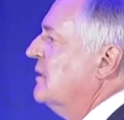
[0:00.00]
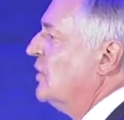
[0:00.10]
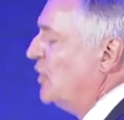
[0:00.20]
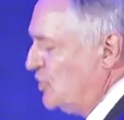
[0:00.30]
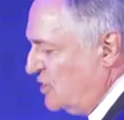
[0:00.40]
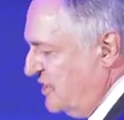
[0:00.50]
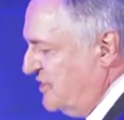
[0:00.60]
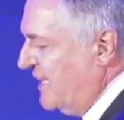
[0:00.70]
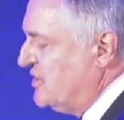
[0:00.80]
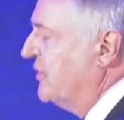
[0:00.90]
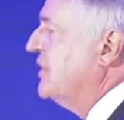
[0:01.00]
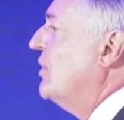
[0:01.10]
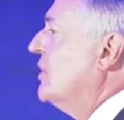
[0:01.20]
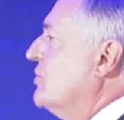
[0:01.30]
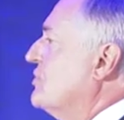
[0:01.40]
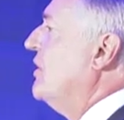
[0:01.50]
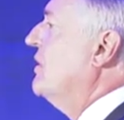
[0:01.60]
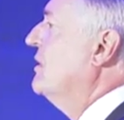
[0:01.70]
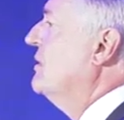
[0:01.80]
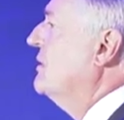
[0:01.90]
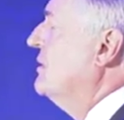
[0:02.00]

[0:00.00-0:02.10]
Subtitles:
not just the things under your control.